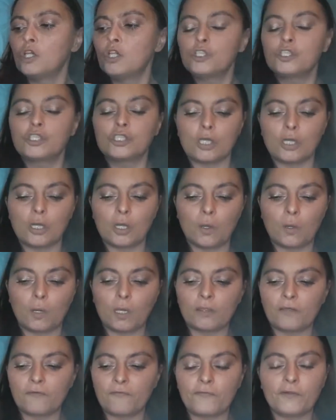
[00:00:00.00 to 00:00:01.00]
So
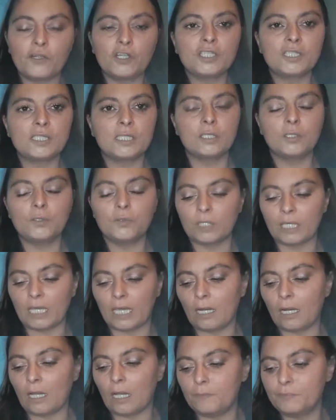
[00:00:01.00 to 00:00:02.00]
the first thing you
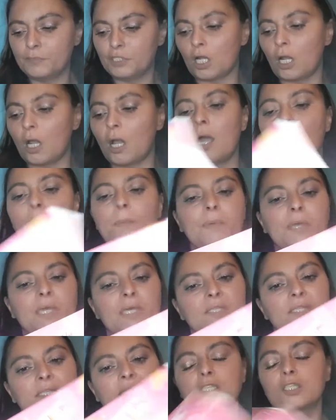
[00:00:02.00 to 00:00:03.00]
get up top
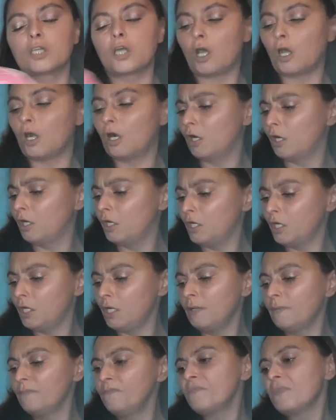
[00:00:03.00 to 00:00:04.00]
is this card,
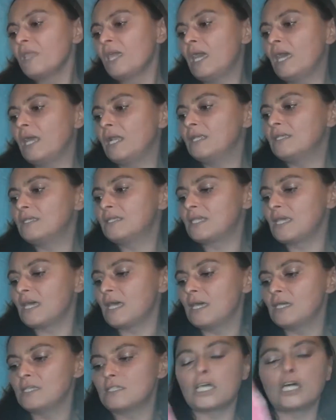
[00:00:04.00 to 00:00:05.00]
and it
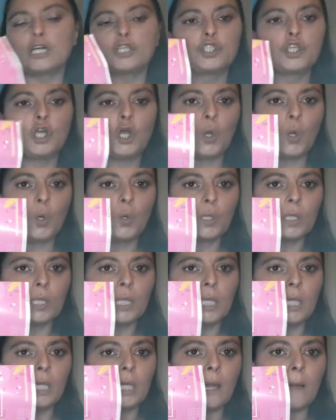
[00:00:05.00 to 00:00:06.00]
says
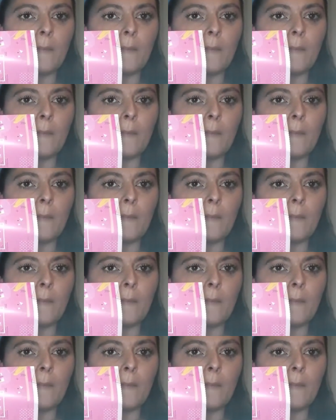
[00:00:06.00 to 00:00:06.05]
totally